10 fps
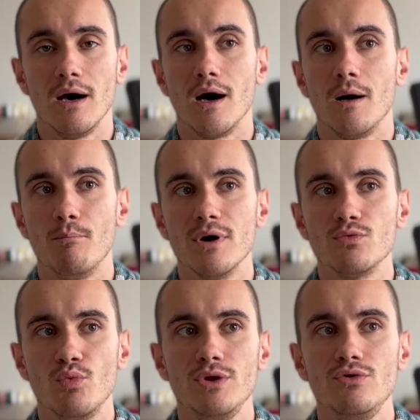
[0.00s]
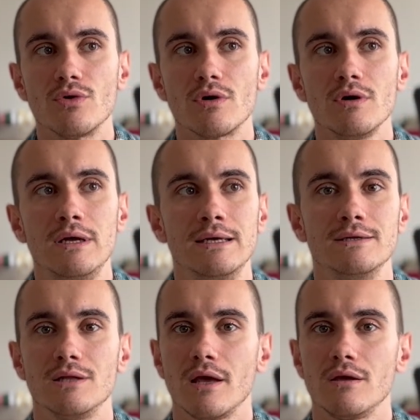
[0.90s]
Uh, but when you're
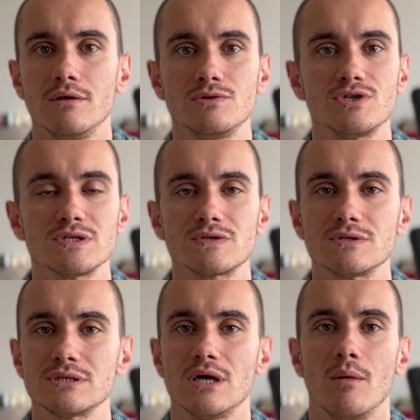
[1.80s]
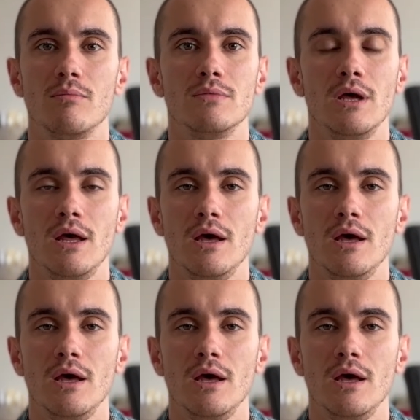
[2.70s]
like in just some